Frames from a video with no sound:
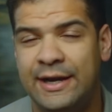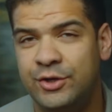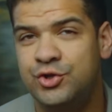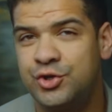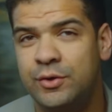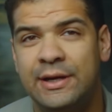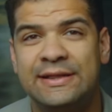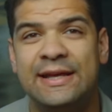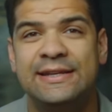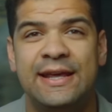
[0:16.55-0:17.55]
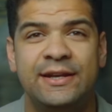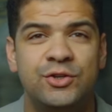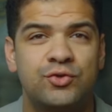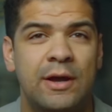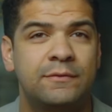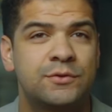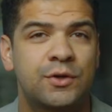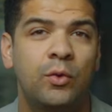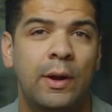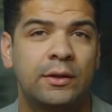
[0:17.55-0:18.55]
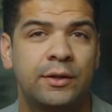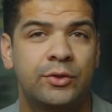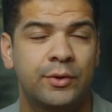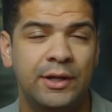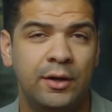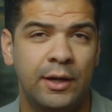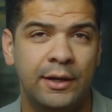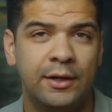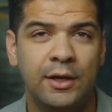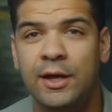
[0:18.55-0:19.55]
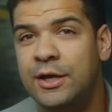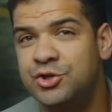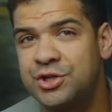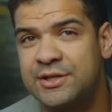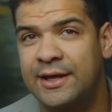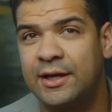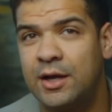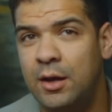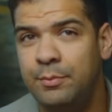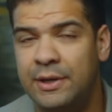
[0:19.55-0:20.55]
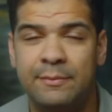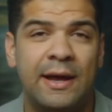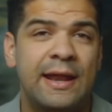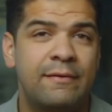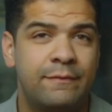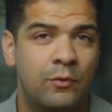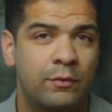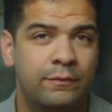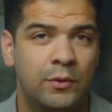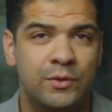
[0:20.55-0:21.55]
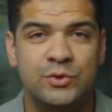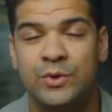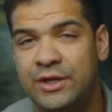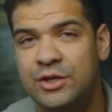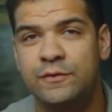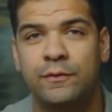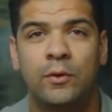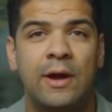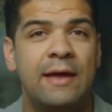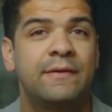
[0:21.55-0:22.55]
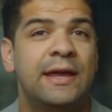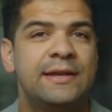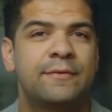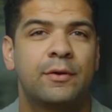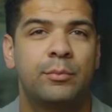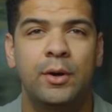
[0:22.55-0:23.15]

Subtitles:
in ensuring that data travels correctly through the internet, just like a company might have four floors, with each floor having a different